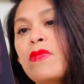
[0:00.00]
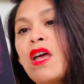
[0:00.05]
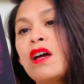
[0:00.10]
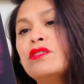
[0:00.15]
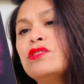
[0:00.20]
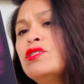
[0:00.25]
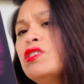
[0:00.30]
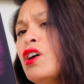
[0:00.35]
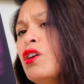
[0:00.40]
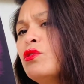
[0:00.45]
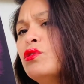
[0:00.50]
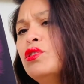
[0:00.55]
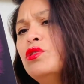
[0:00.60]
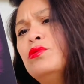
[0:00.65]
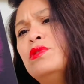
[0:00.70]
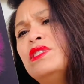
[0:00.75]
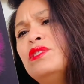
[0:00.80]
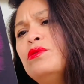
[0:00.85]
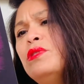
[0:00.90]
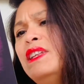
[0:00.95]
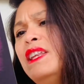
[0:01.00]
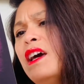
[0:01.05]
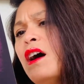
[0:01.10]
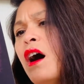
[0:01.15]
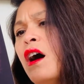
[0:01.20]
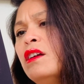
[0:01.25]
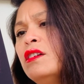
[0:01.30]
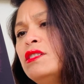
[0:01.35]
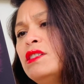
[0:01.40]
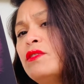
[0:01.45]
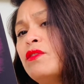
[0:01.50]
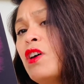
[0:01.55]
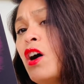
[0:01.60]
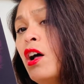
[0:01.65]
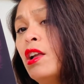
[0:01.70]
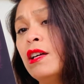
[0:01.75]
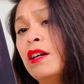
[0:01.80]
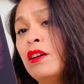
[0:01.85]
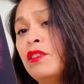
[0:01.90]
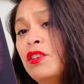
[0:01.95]
So, who was doing the honors of
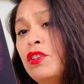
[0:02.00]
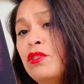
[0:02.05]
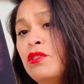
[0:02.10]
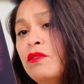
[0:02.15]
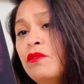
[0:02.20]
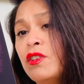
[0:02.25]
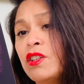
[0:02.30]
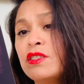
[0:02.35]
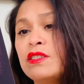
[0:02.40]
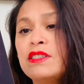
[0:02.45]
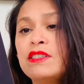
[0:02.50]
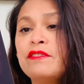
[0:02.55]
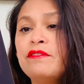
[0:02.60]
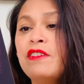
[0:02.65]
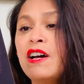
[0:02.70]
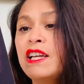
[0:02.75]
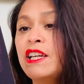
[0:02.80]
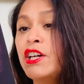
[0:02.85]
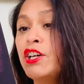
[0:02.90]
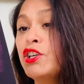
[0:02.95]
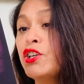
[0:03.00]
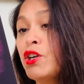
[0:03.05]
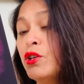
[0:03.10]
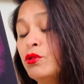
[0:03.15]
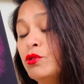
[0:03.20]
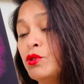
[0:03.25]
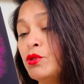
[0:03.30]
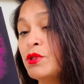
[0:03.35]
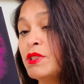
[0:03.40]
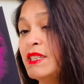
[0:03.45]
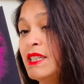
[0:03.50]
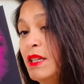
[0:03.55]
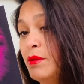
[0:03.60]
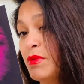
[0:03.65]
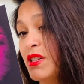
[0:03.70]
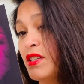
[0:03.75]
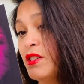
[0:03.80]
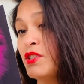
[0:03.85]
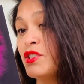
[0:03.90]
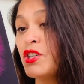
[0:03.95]
calling on the universe to find a ghost or a
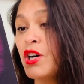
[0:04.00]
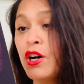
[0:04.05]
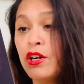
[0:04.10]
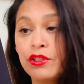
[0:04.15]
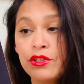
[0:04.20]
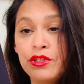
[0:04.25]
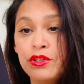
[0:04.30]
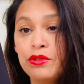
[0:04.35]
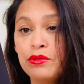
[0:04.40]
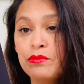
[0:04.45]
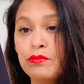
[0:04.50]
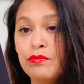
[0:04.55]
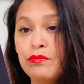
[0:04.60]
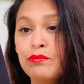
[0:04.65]
demon to talk to?